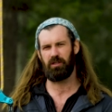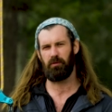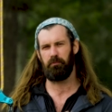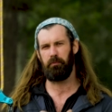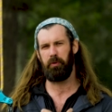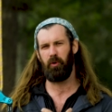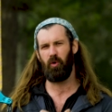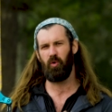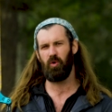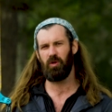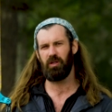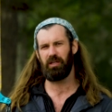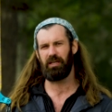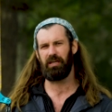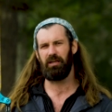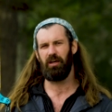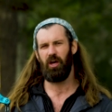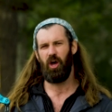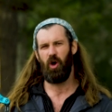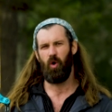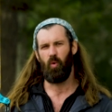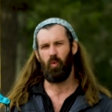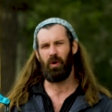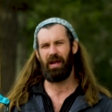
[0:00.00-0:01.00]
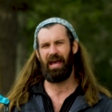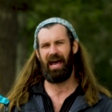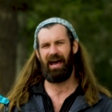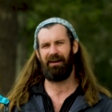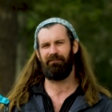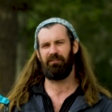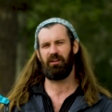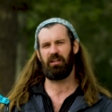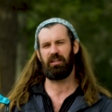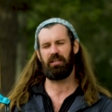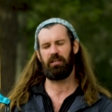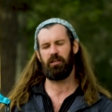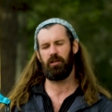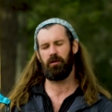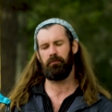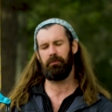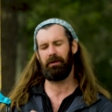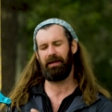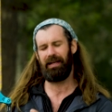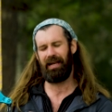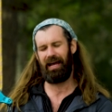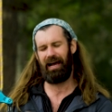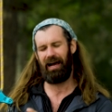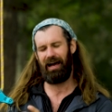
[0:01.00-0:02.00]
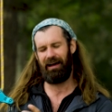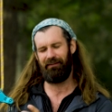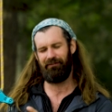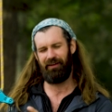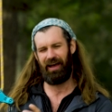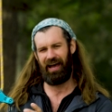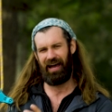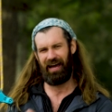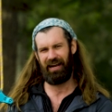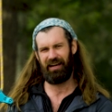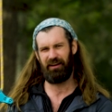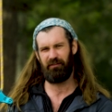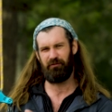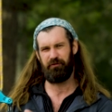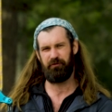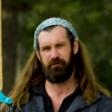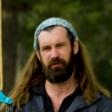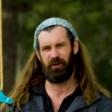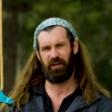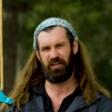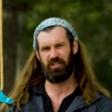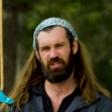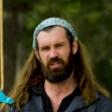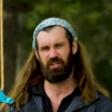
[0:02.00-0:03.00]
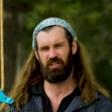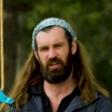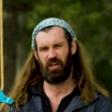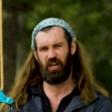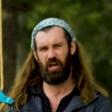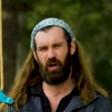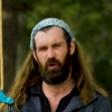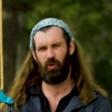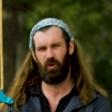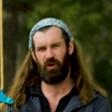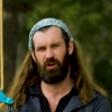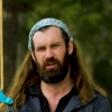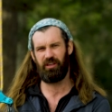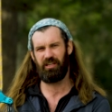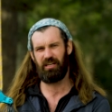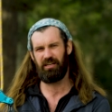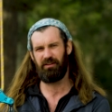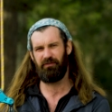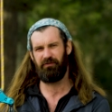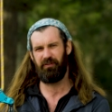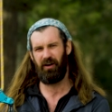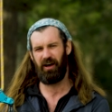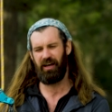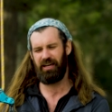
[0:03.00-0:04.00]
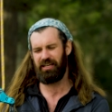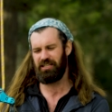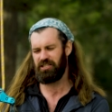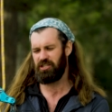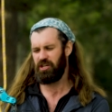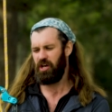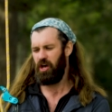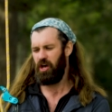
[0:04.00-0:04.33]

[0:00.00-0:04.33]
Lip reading: the pulley, we have a little bit of added friction lower in the device,